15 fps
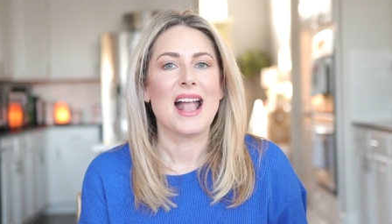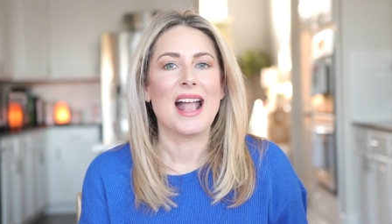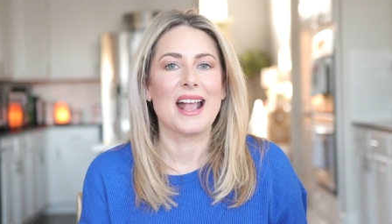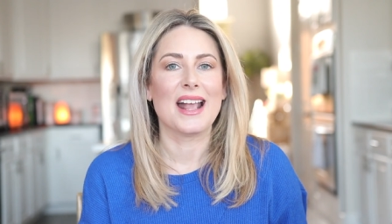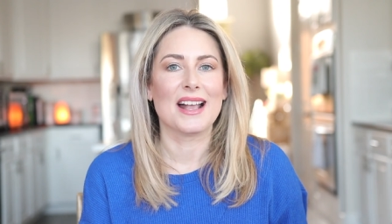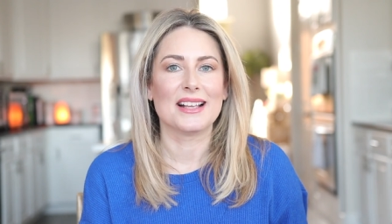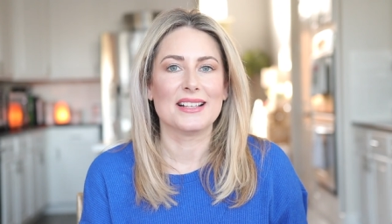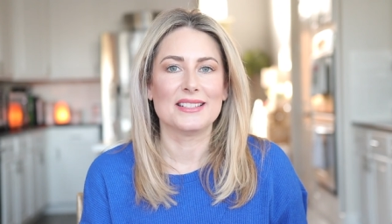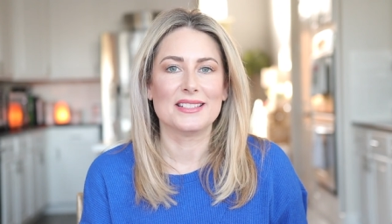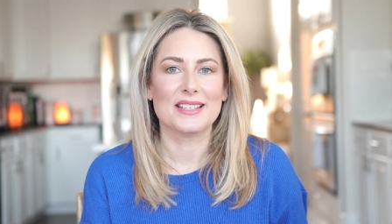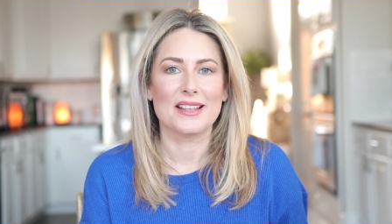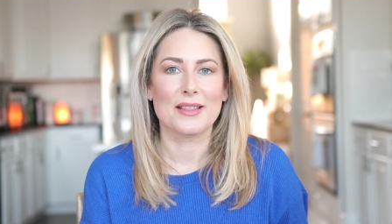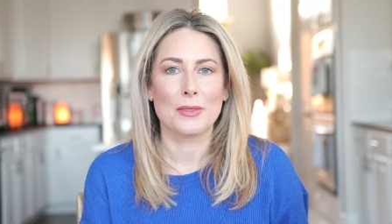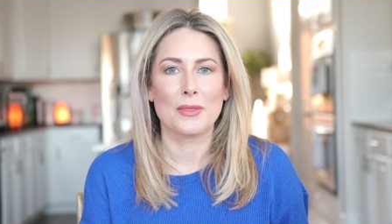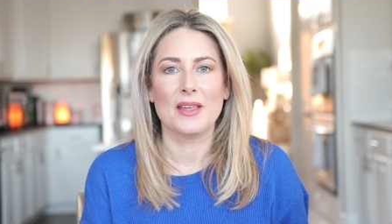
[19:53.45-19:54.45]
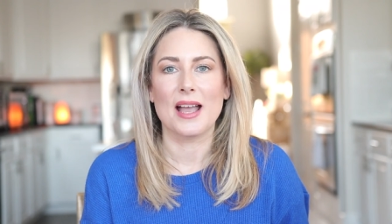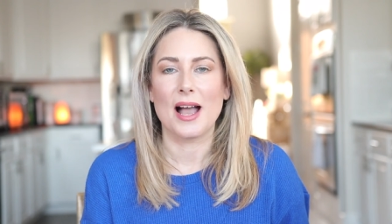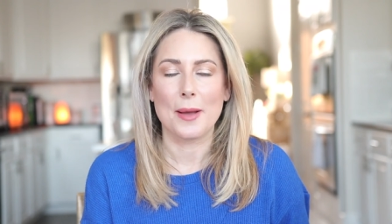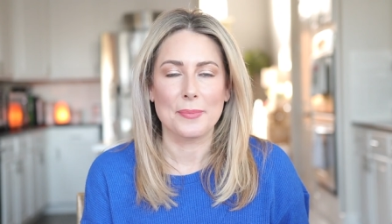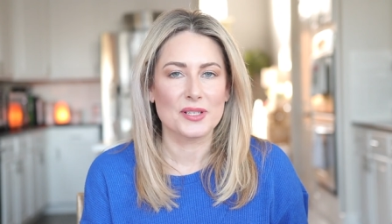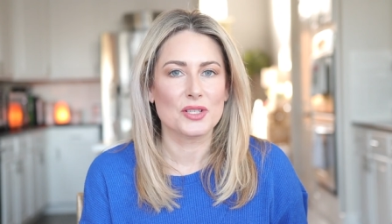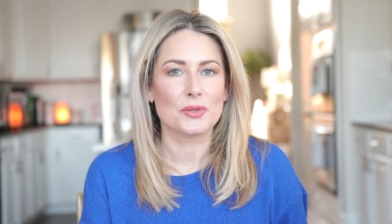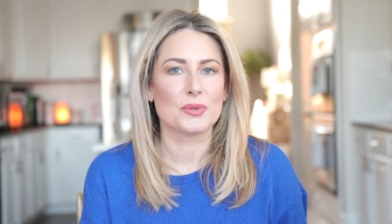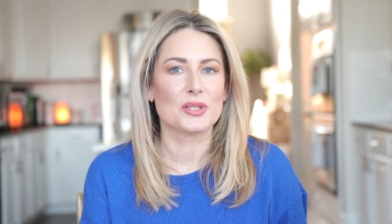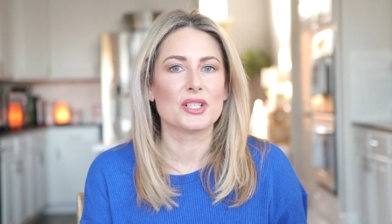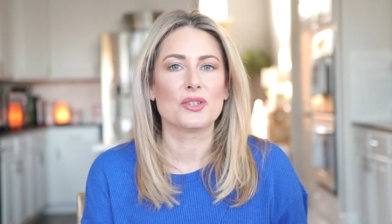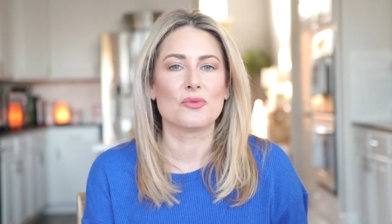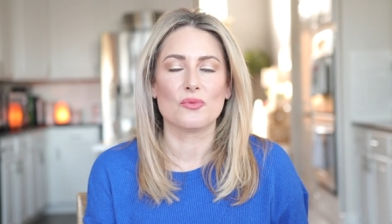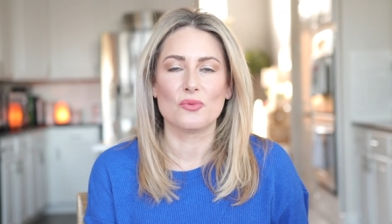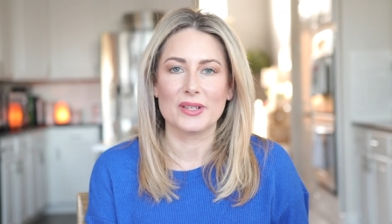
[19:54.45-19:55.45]
And the options were
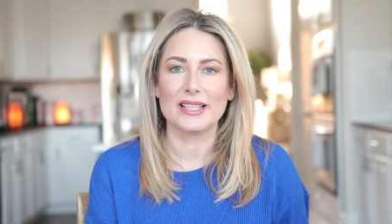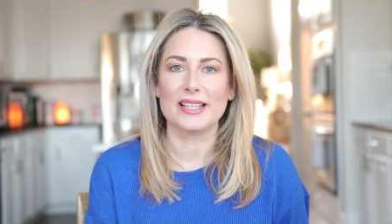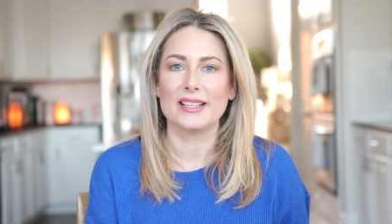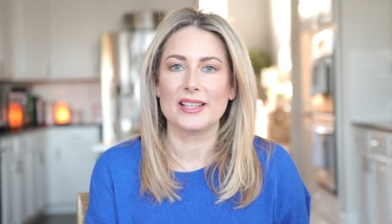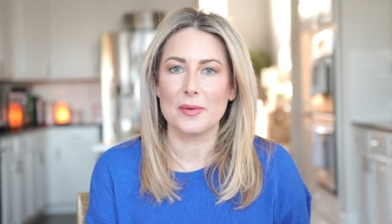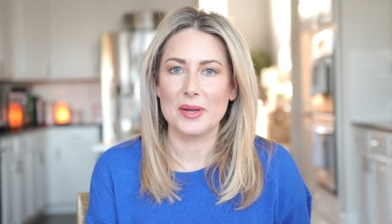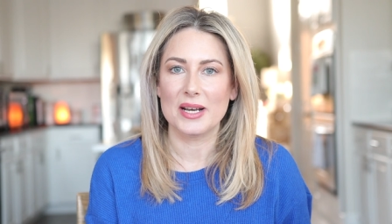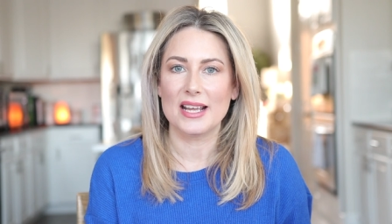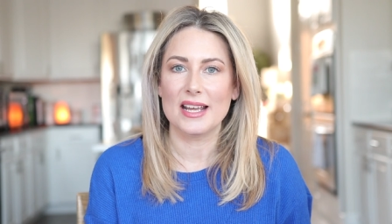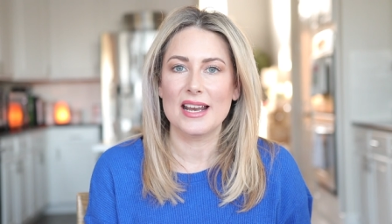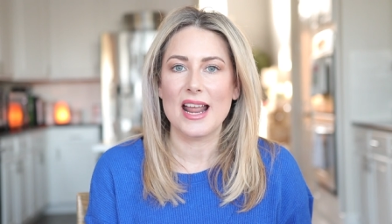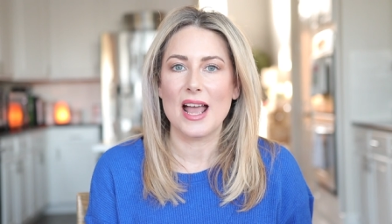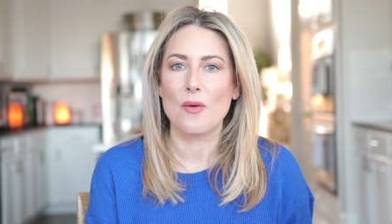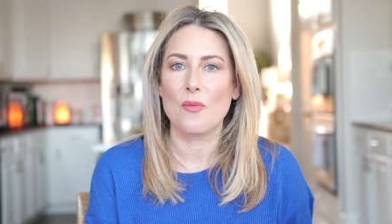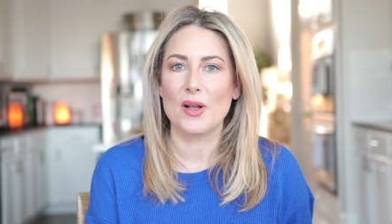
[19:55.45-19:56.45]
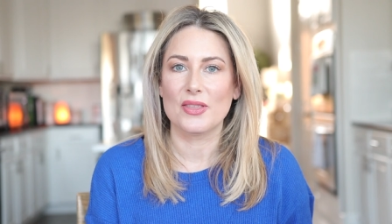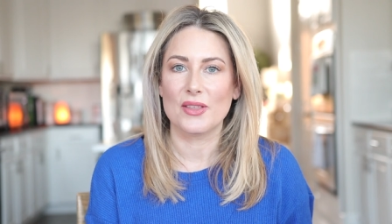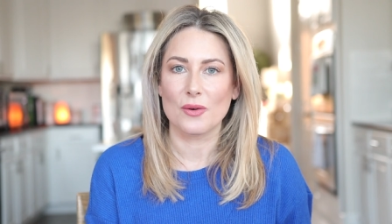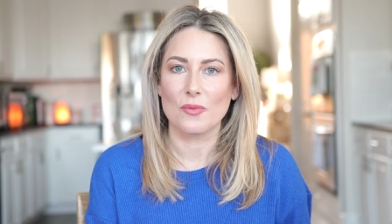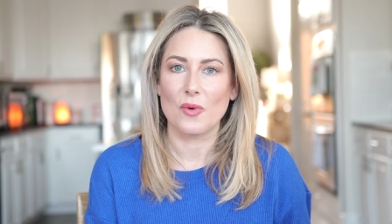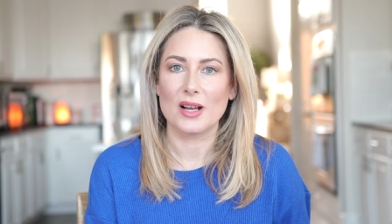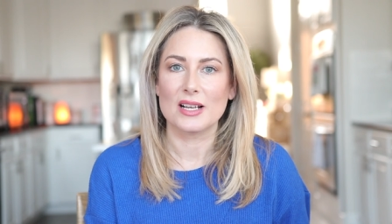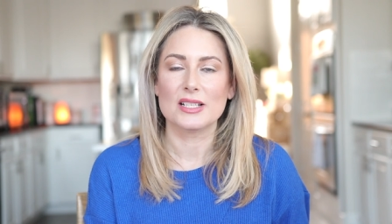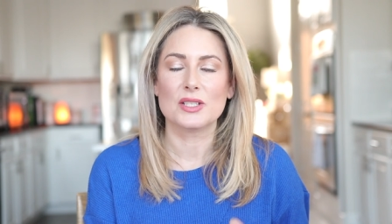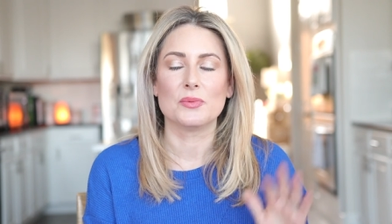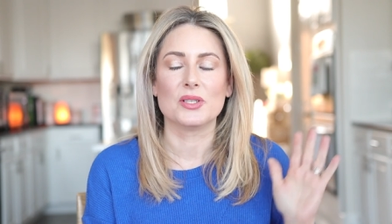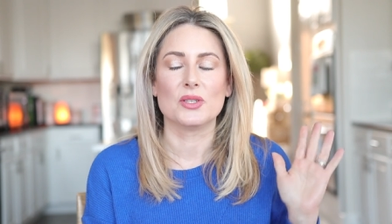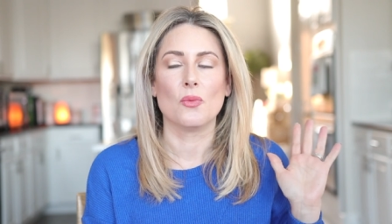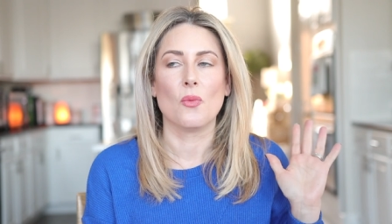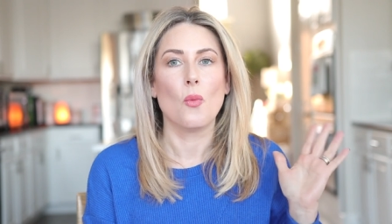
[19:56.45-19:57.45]
just really limited and what there was
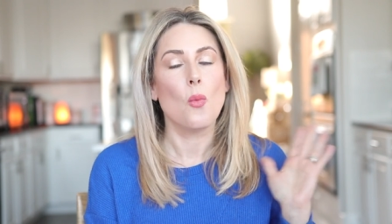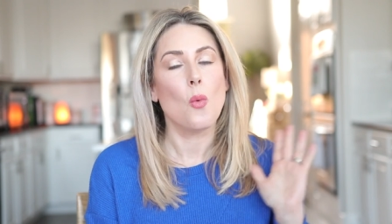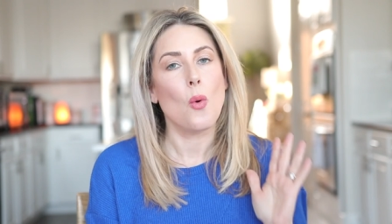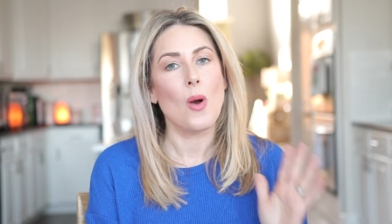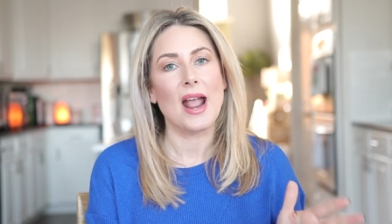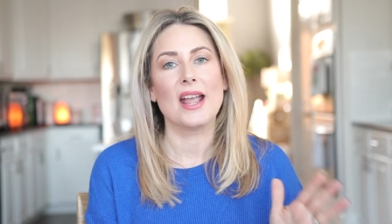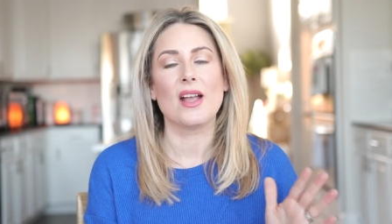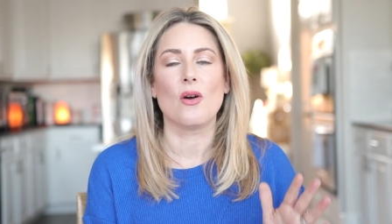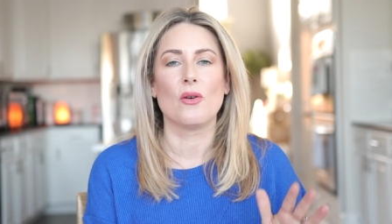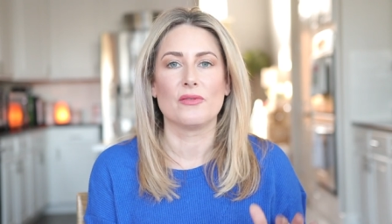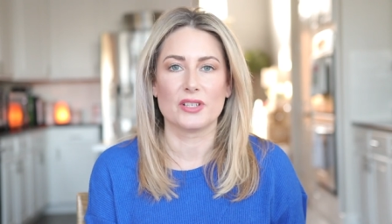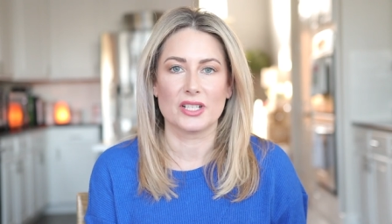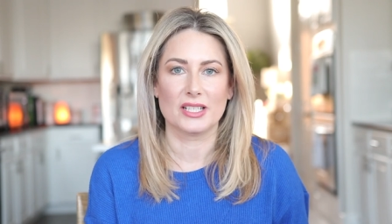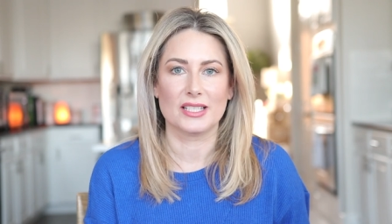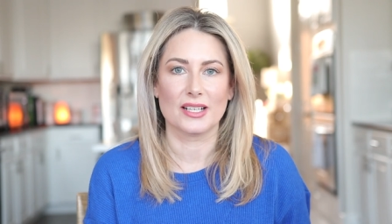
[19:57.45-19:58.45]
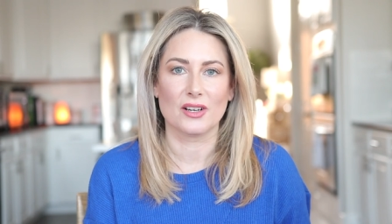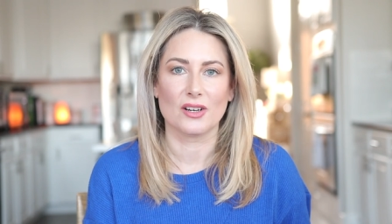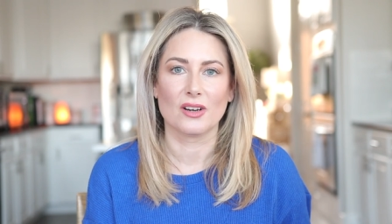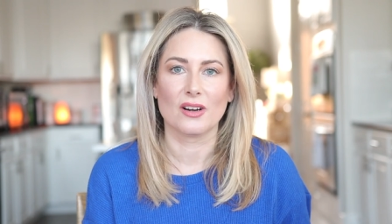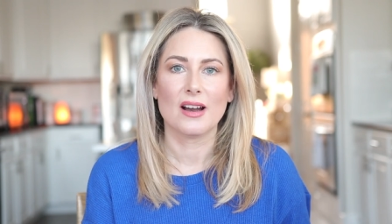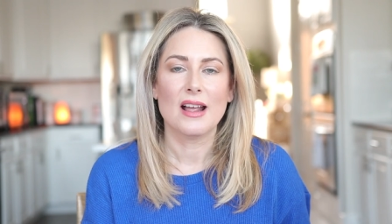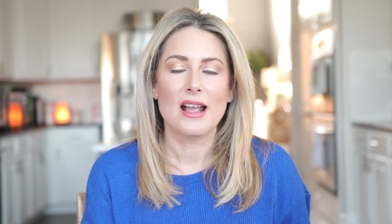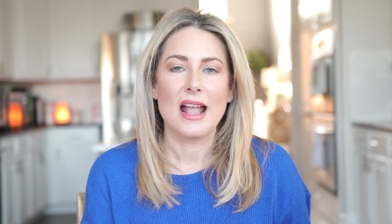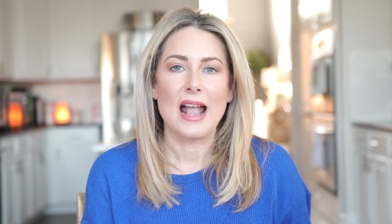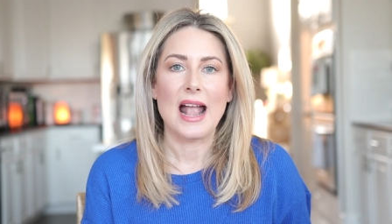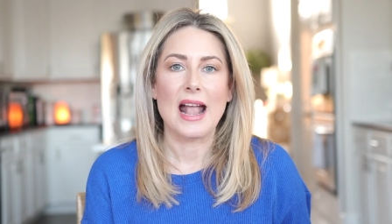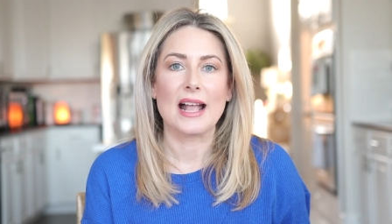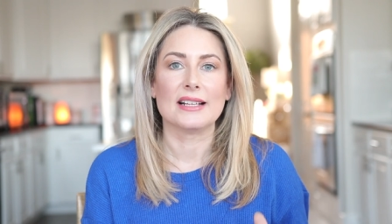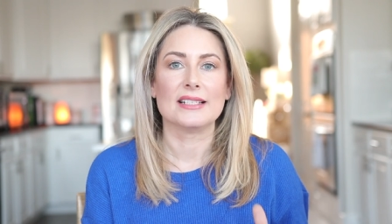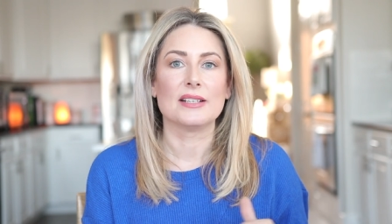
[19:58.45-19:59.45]
was way over sticker
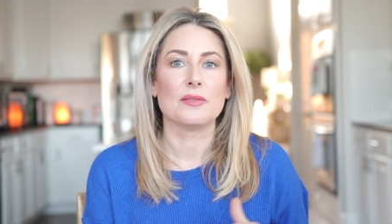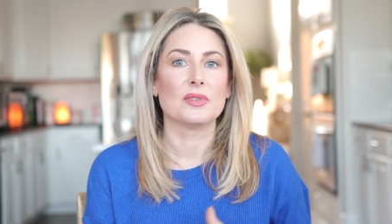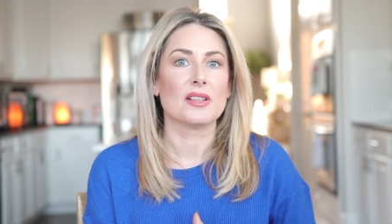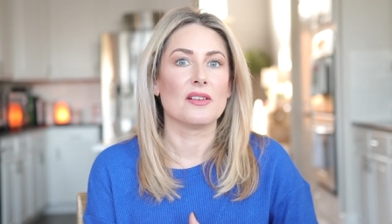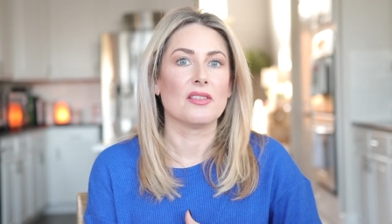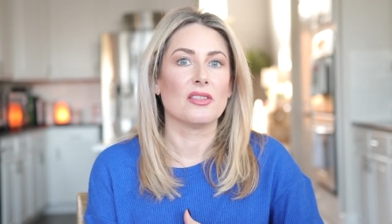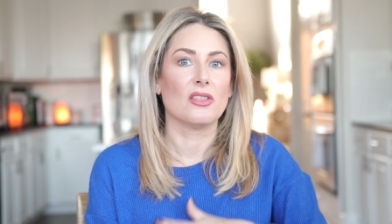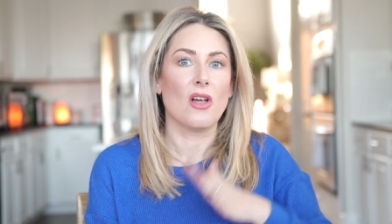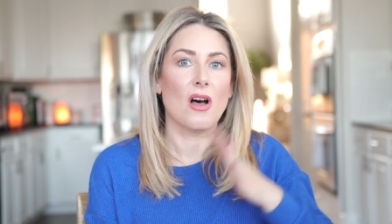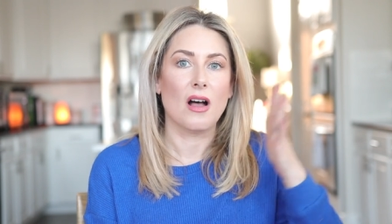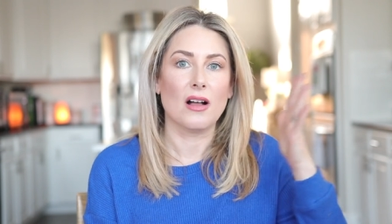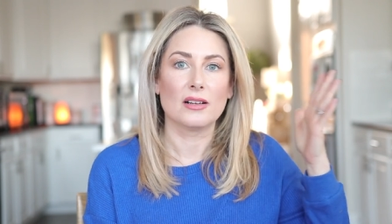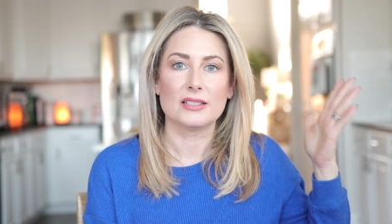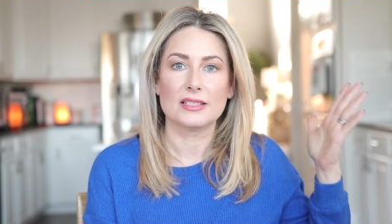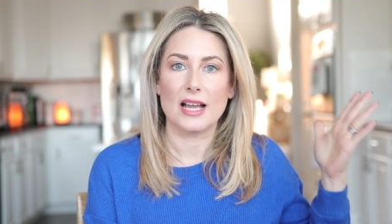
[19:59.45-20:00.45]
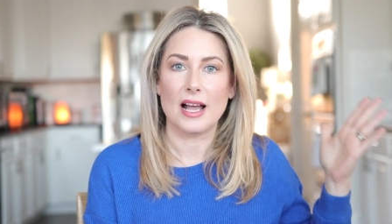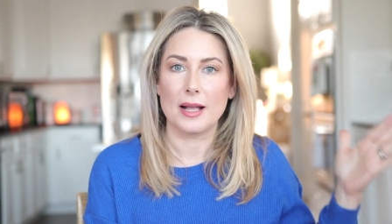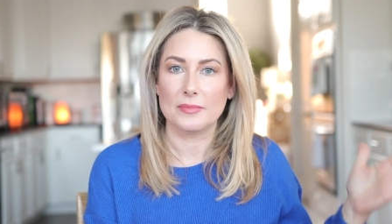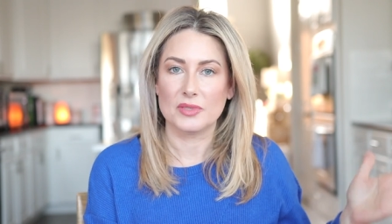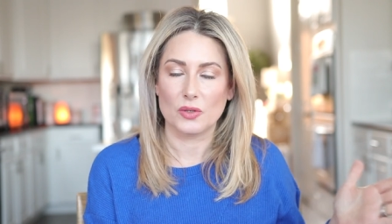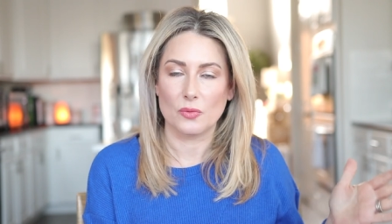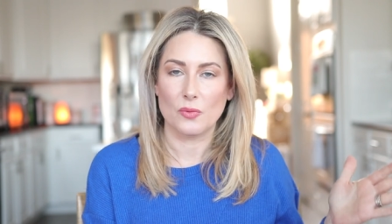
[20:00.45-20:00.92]
and it was a long time to